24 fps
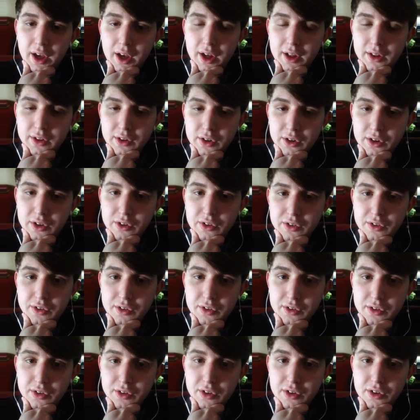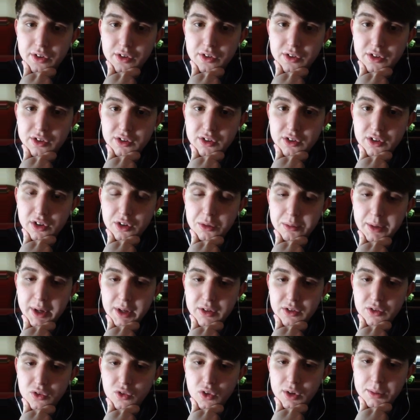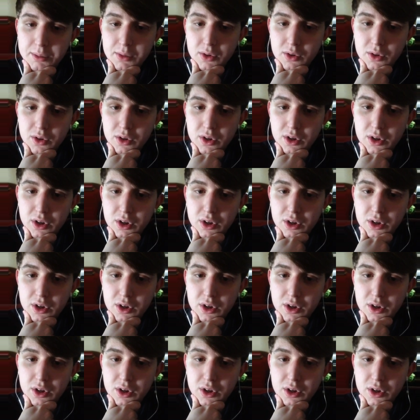and learn to go back to normal